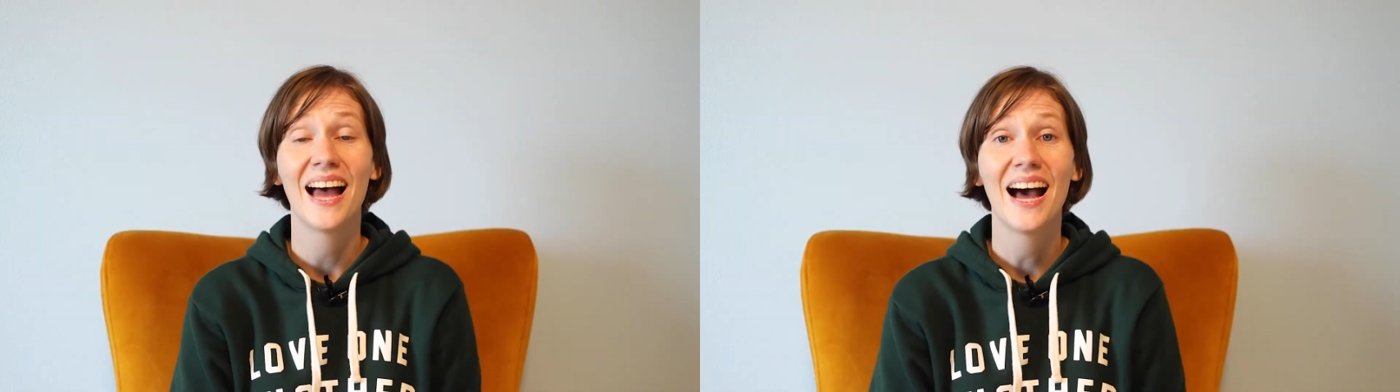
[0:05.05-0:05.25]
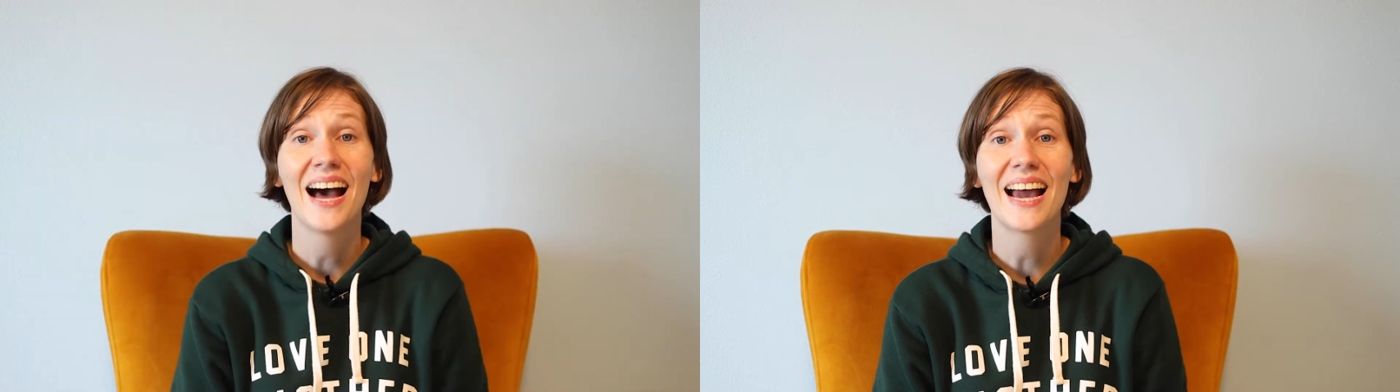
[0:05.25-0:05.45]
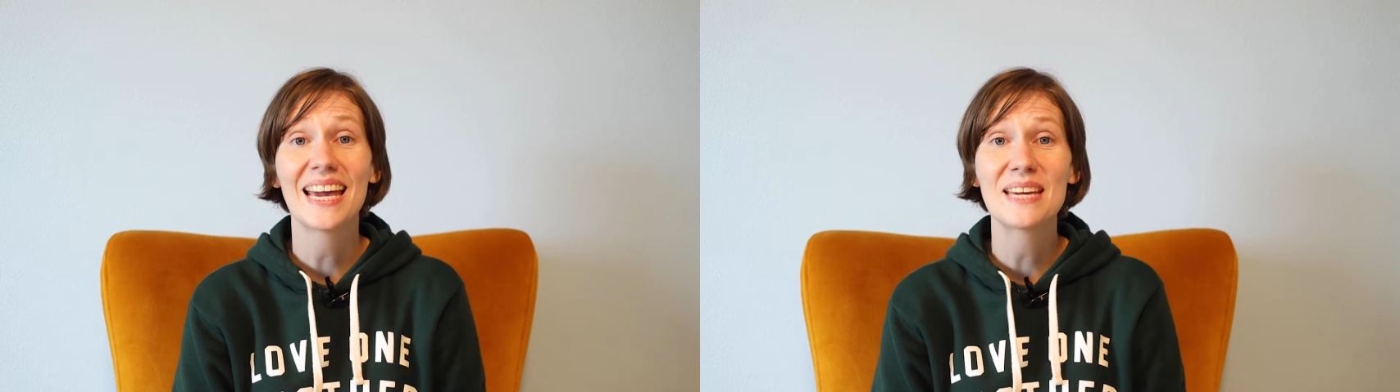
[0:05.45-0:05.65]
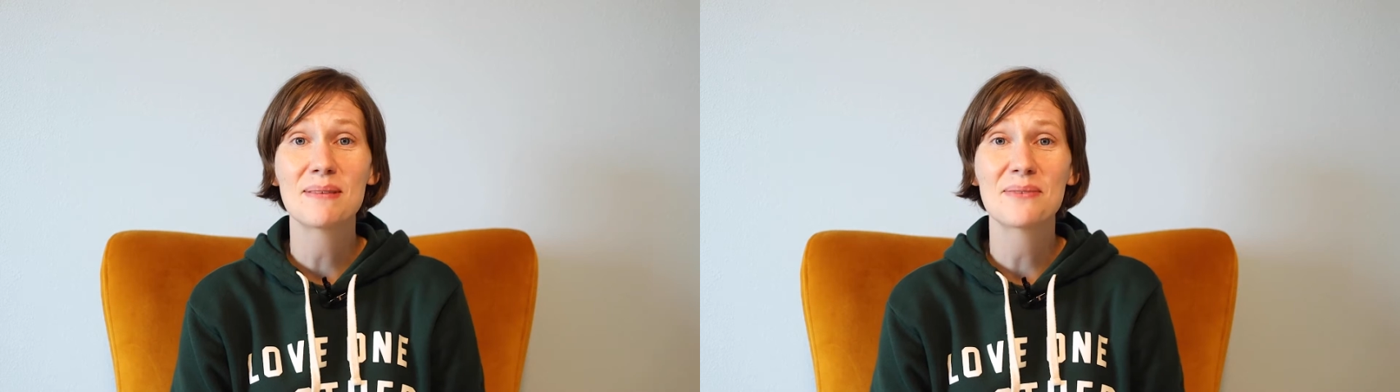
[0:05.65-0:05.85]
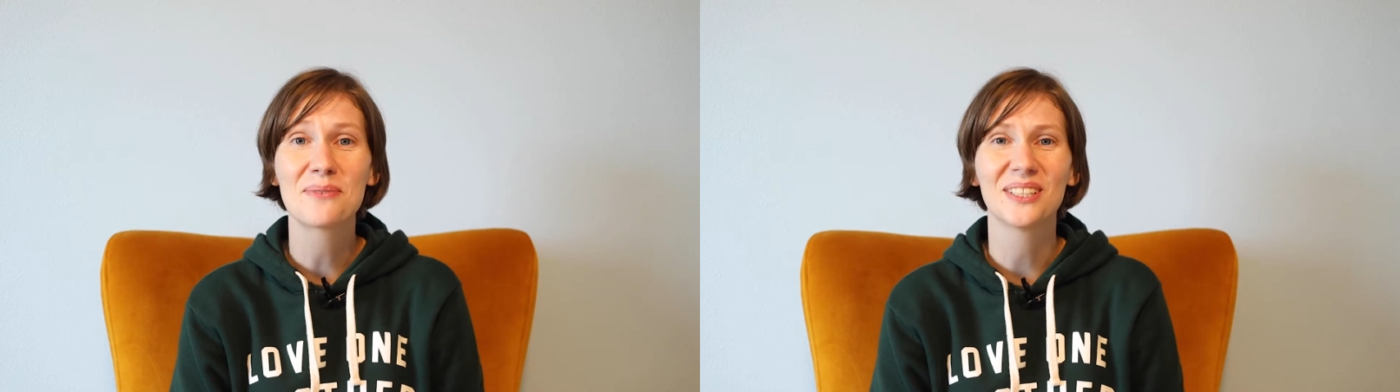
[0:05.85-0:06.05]
Hi
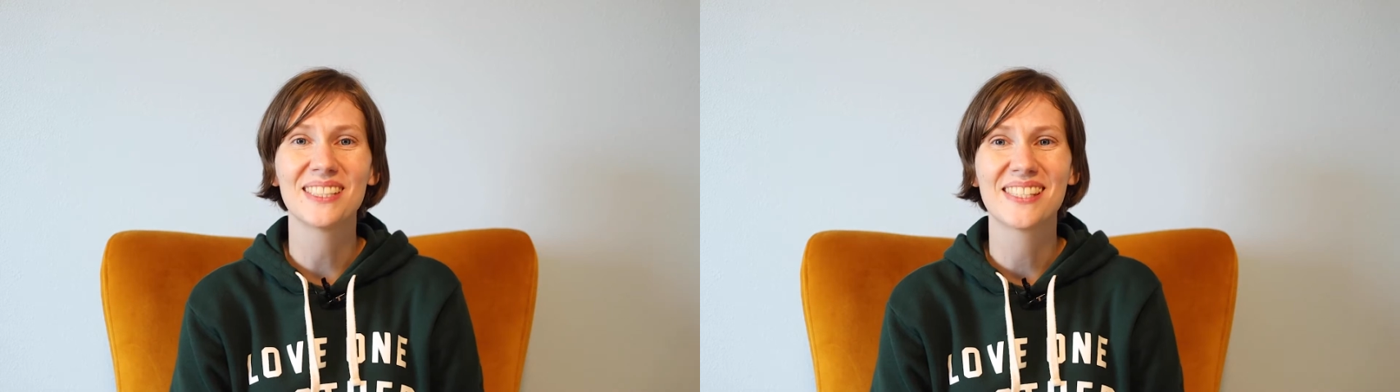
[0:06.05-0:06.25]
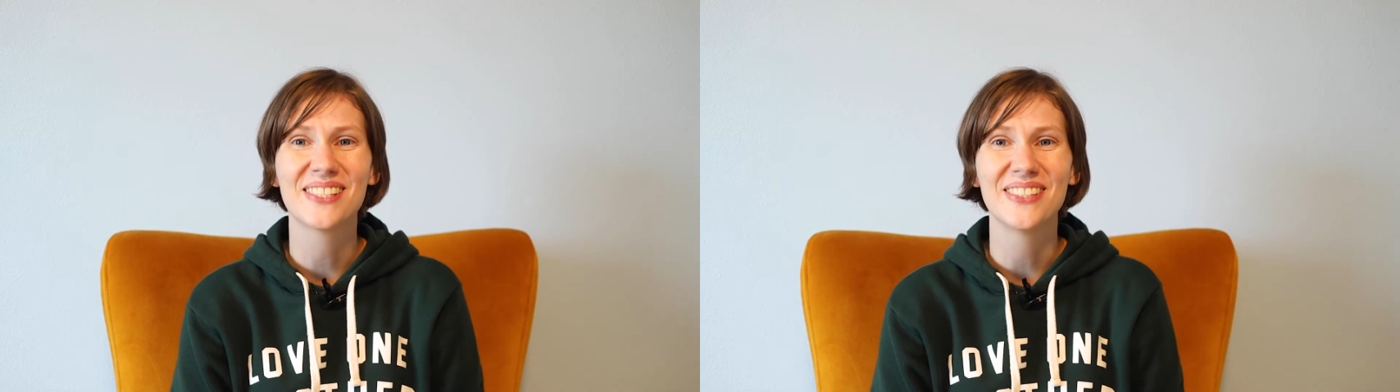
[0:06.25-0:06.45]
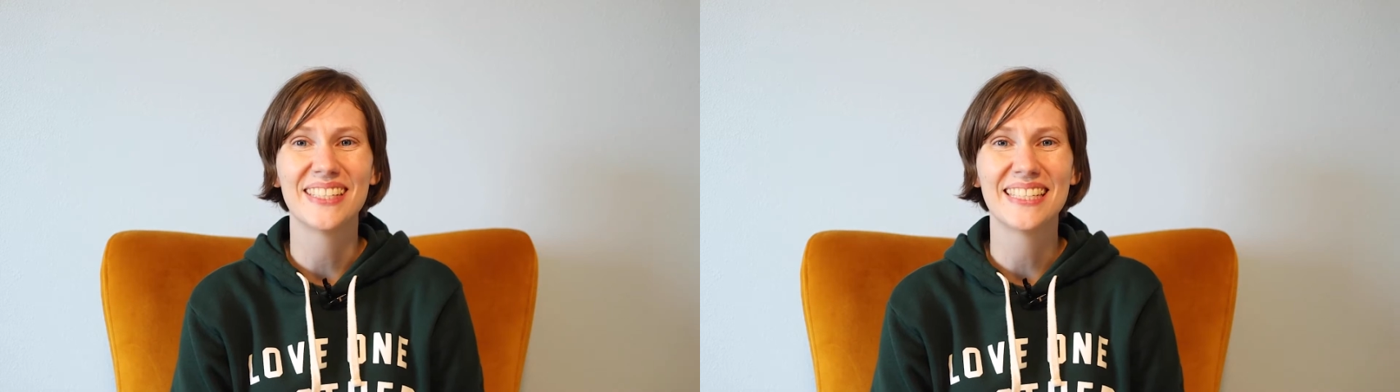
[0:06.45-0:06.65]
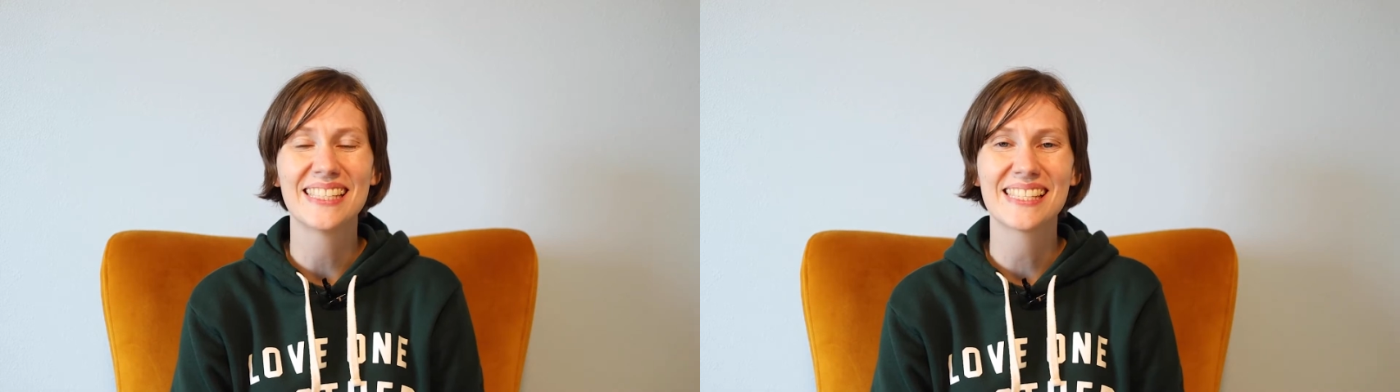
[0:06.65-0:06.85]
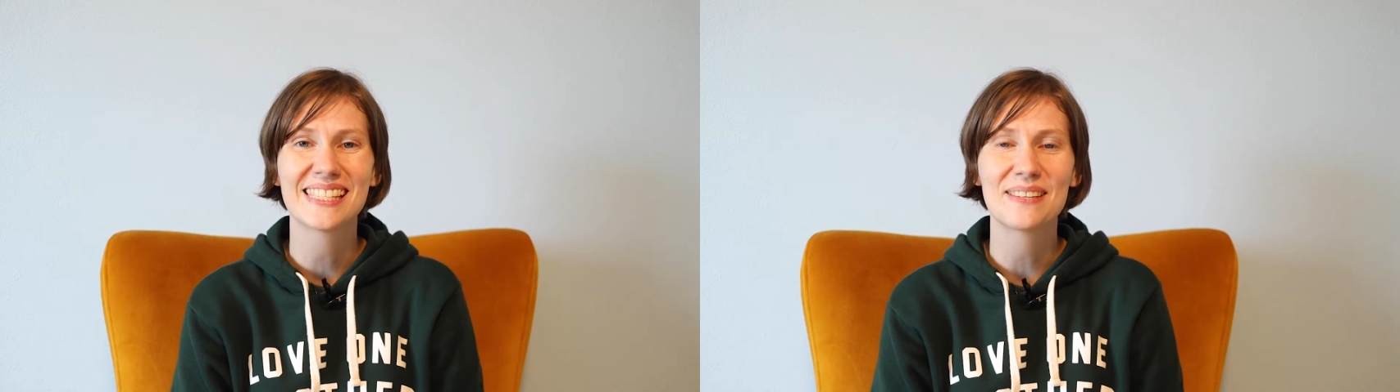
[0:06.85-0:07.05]
AP World
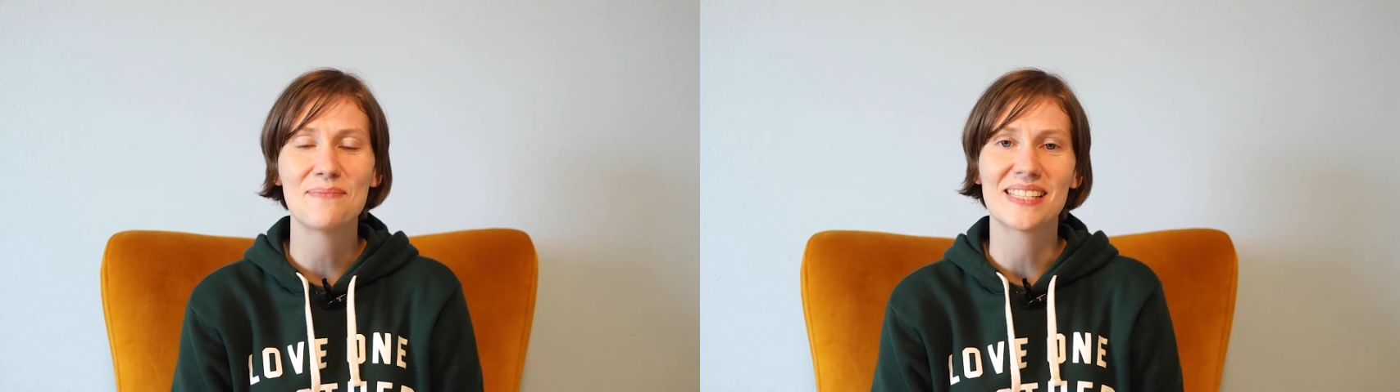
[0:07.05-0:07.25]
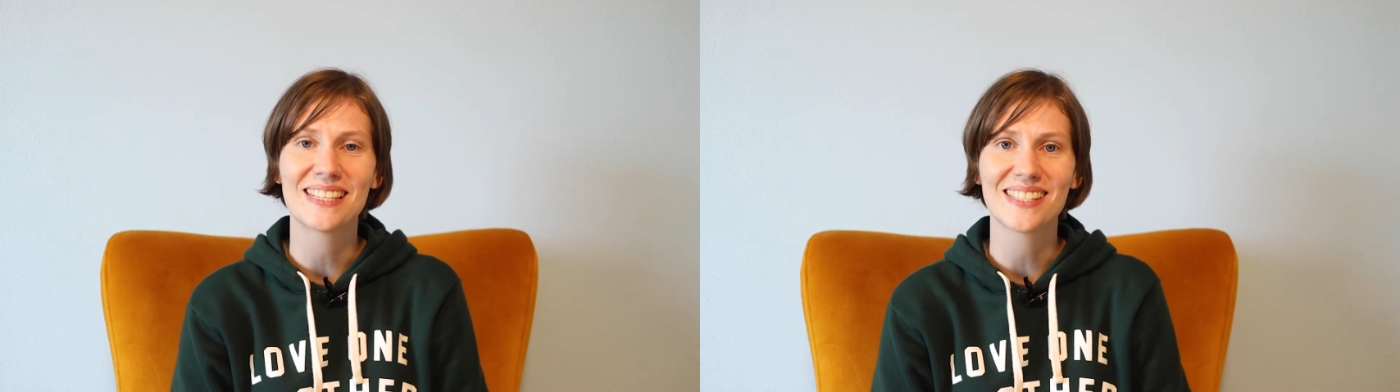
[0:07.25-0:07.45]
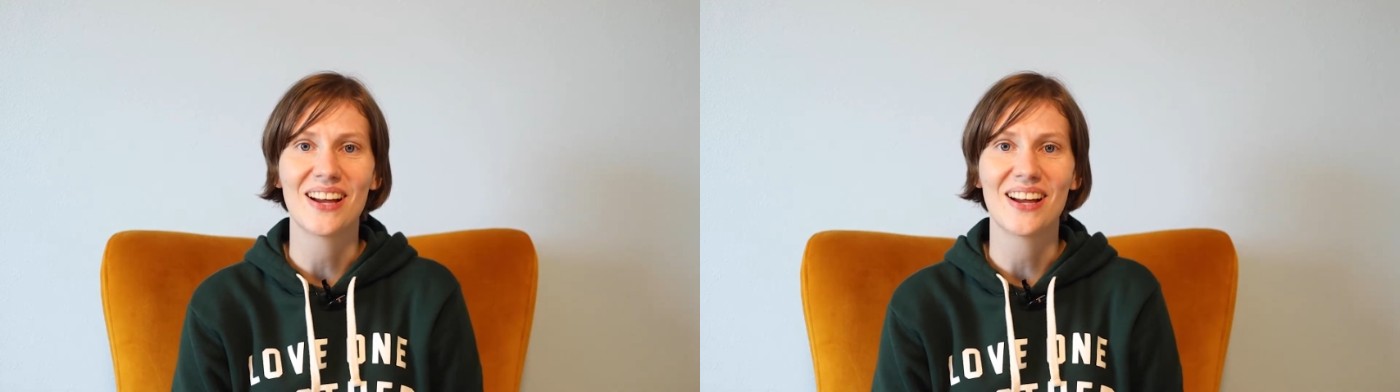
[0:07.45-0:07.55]
students, Mrs.